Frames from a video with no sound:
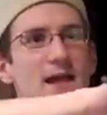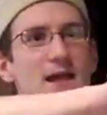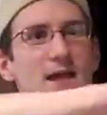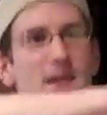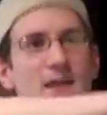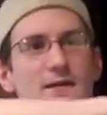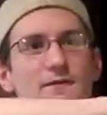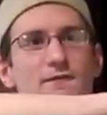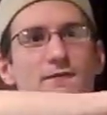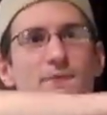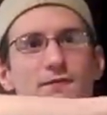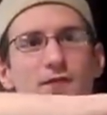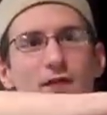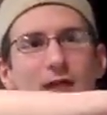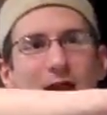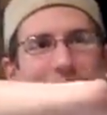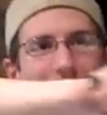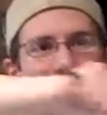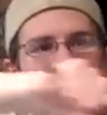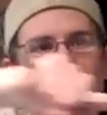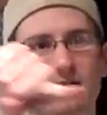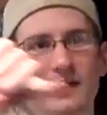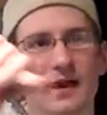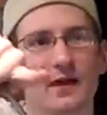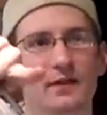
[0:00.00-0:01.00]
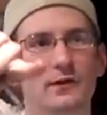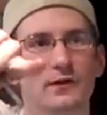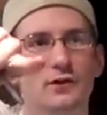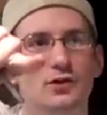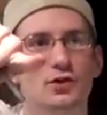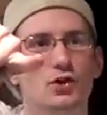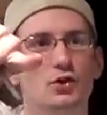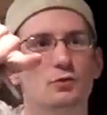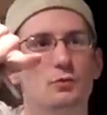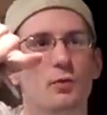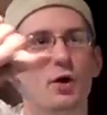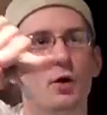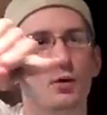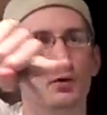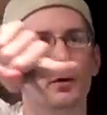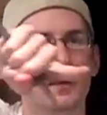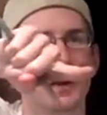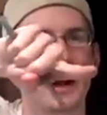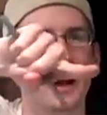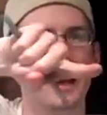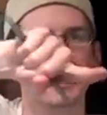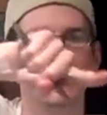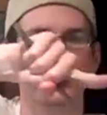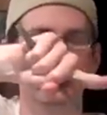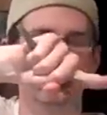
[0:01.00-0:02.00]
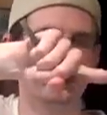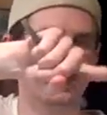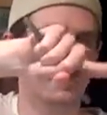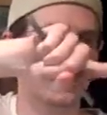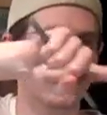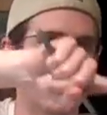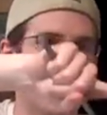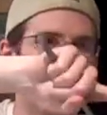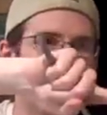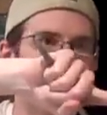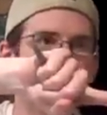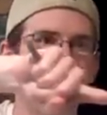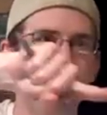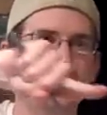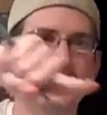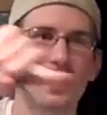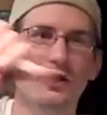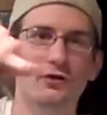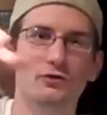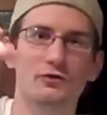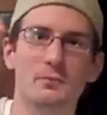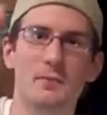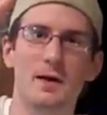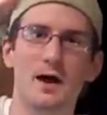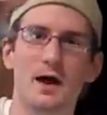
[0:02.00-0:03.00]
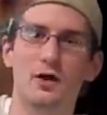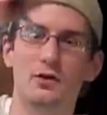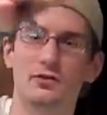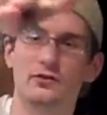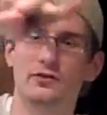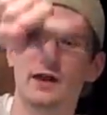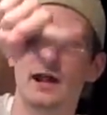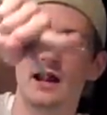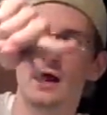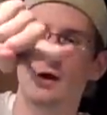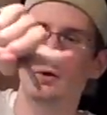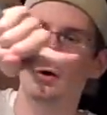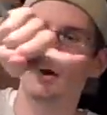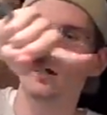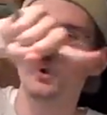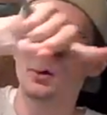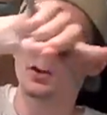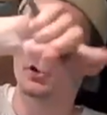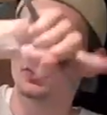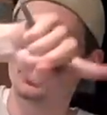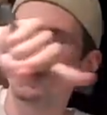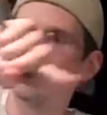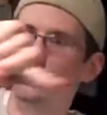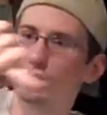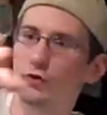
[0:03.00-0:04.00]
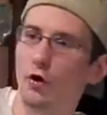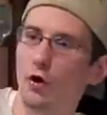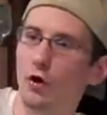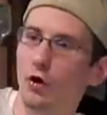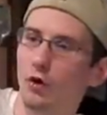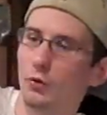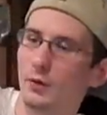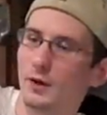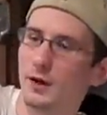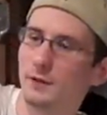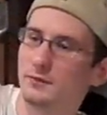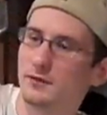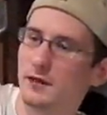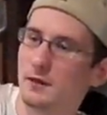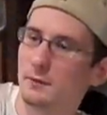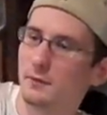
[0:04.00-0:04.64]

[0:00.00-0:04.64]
He flattens out the cue ball with high angles, hit it 8,000 miles an hour, goes all the way up the